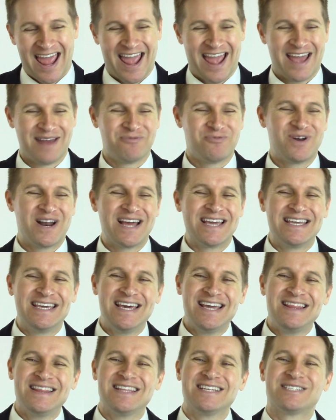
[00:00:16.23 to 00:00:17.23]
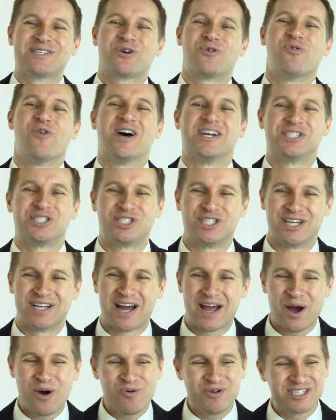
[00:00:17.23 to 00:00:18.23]
And when I get this question,
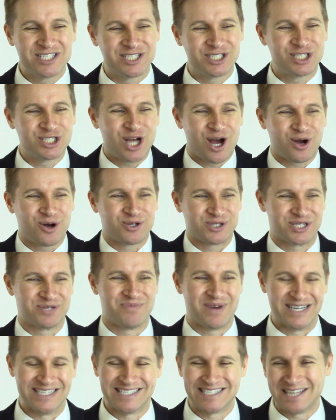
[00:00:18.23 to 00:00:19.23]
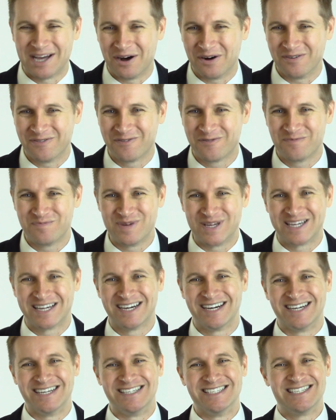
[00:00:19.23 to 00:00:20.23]
I always chuckle to myself
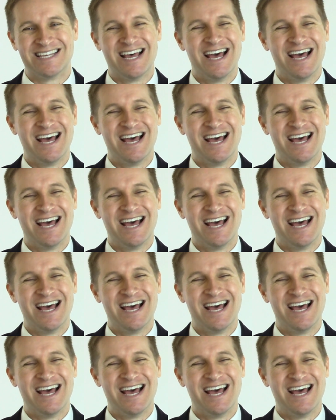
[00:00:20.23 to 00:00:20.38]
because